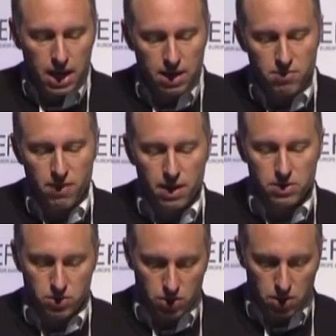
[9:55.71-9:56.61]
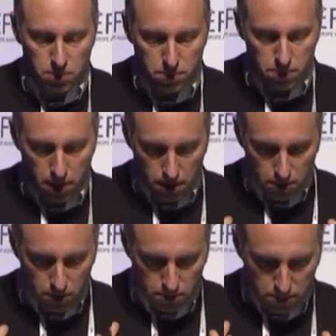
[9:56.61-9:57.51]
And in fact,
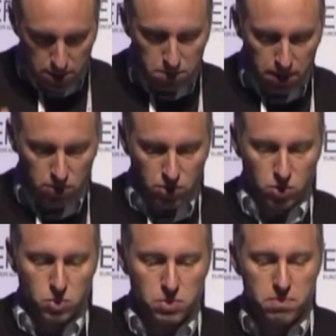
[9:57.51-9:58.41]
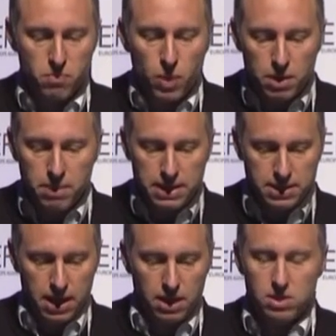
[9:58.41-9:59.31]
the pressure pain threshold was well
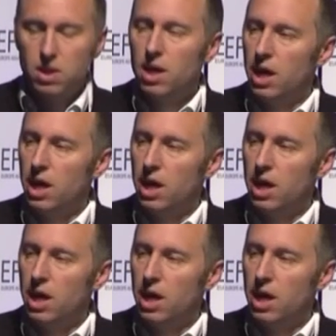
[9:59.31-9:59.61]
maintained